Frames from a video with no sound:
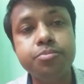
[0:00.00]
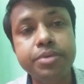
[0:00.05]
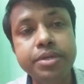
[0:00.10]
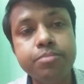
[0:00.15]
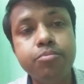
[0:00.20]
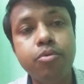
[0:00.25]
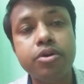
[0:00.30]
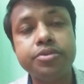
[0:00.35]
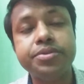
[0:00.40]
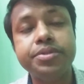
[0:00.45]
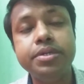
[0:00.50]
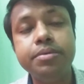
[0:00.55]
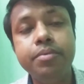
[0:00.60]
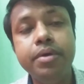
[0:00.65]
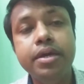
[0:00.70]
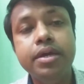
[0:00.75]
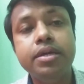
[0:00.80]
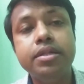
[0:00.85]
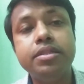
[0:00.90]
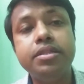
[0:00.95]
B positive,
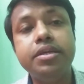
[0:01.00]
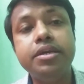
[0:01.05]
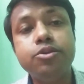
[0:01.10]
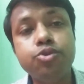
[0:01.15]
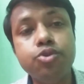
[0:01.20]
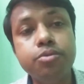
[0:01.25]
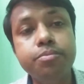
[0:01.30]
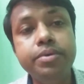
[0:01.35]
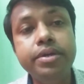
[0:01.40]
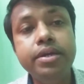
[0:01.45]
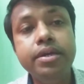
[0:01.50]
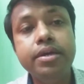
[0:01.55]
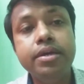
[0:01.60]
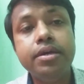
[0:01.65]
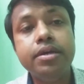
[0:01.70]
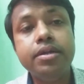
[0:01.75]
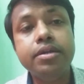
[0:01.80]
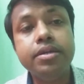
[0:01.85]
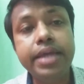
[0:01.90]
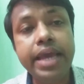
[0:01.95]
they should be
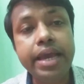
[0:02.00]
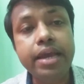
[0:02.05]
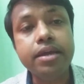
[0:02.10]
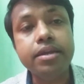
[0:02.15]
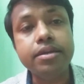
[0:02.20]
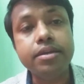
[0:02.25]
take